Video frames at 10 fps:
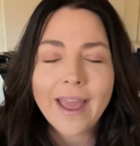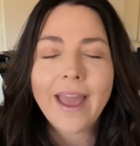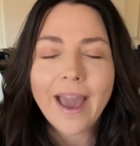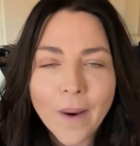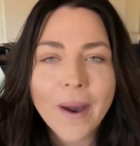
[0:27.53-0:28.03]

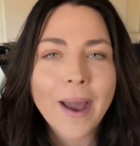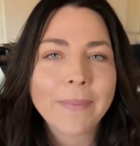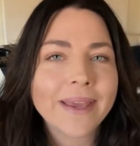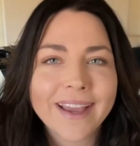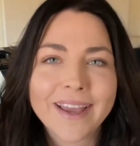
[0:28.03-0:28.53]

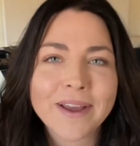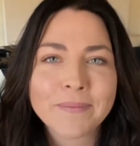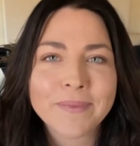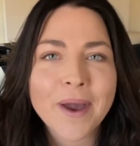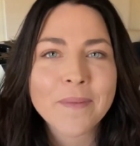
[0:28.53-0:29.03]
happy I
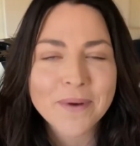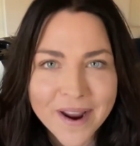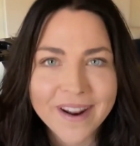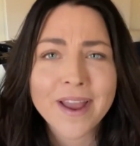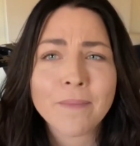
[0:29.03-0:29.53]
am, how proud I am.